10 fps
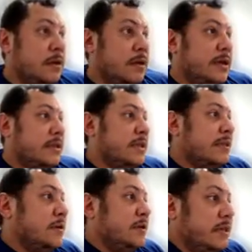And
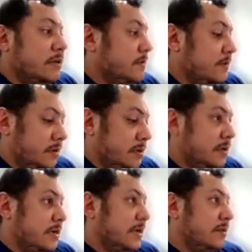
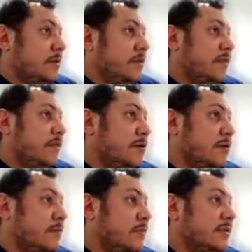another
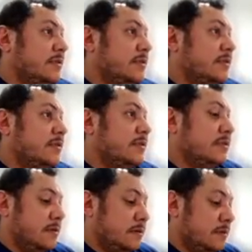theorem is
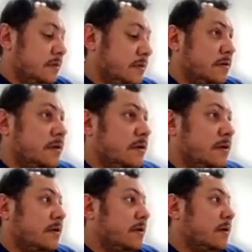
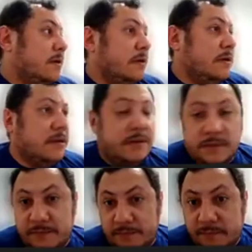the
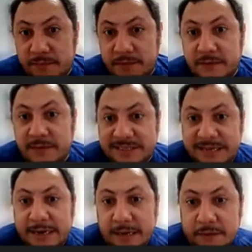
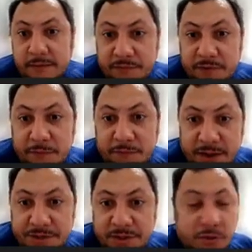exactly real
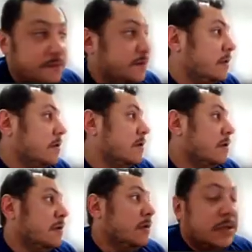version of the
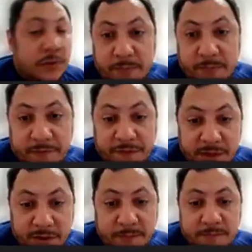Nobile
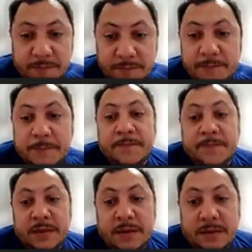theorem.
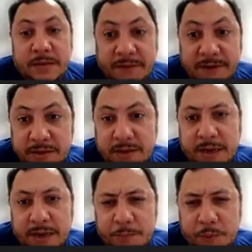In fact,
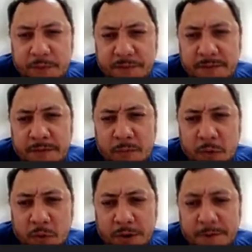I prove even
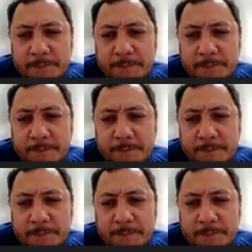more.